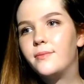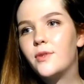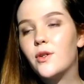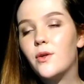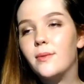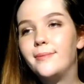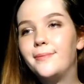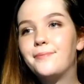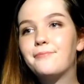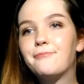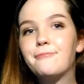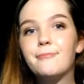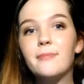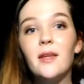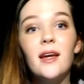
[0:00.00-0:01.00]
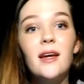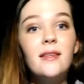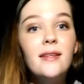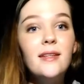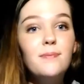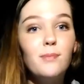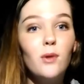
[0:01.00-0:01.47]
So
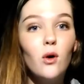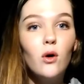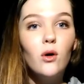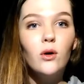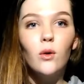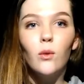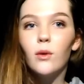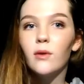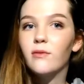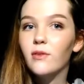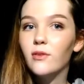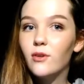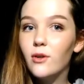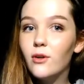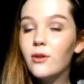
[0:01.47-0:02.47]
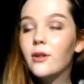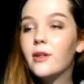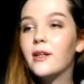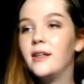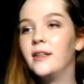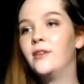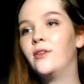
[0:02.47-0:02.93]
in this blog, or a vlog
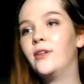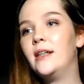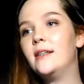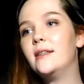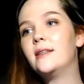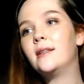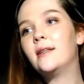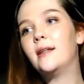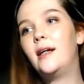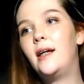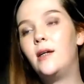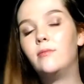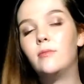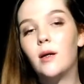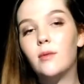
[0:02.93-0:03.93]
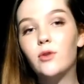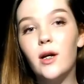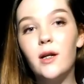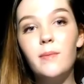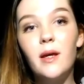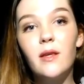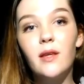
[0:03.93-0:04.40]
that I know is, I'm
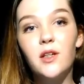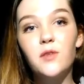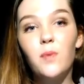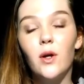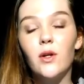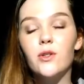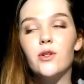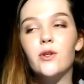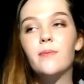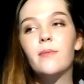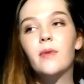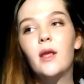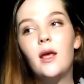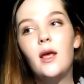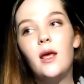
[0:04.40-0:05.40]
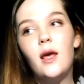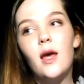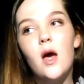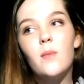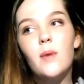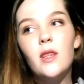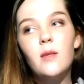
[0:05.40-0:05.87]
trying to make things personal.
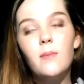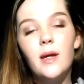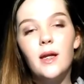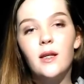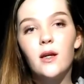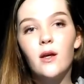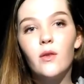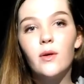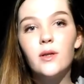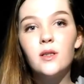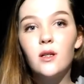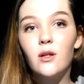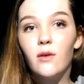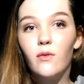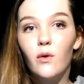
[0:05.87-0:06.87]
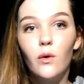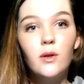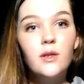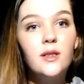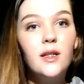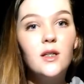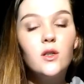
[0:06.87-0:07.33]
In the media there isn't enough
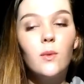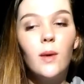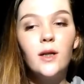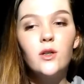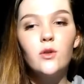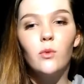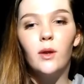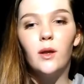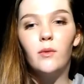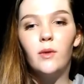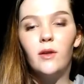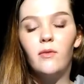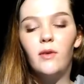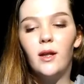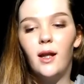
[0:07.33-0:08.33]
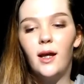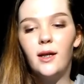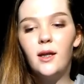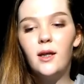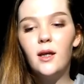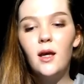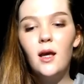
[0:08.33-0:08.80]
honesty, so I just really feel
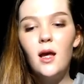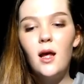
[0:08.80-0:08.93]
like